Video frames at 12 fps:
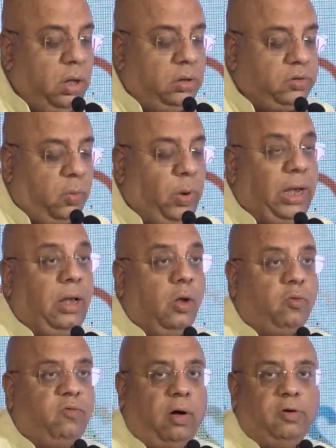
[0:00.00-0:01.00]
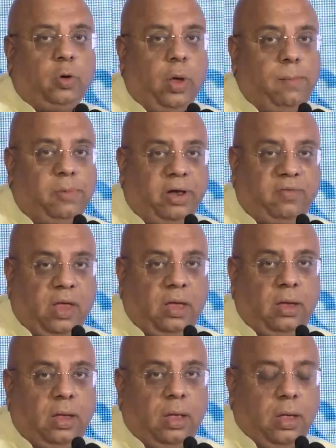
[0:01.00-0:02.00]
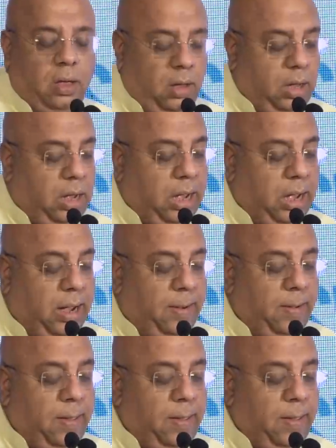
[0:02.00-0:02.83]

So we look forward to embracing. Uh,